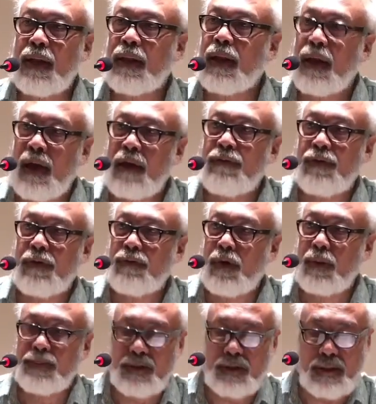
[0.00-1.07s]
and the life of
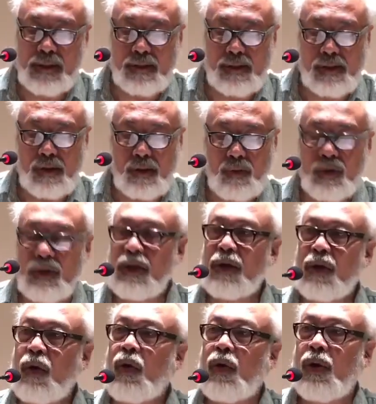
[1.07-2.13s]
objects, which
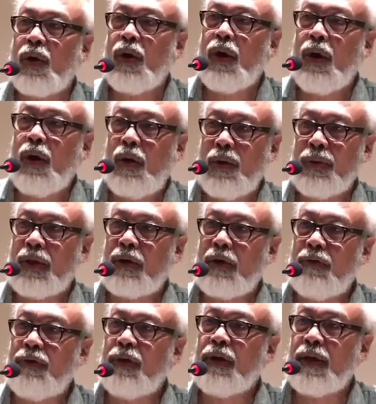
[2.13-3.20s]
I call on the
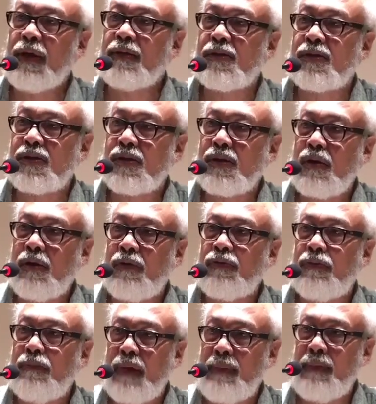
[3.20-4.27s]
governance of
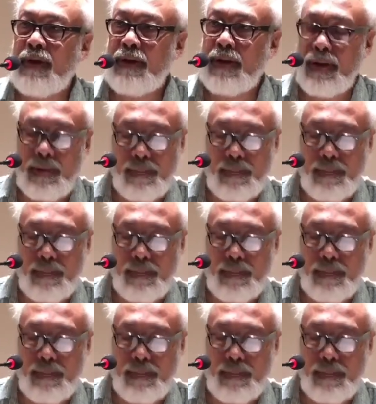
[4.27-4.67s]
memory.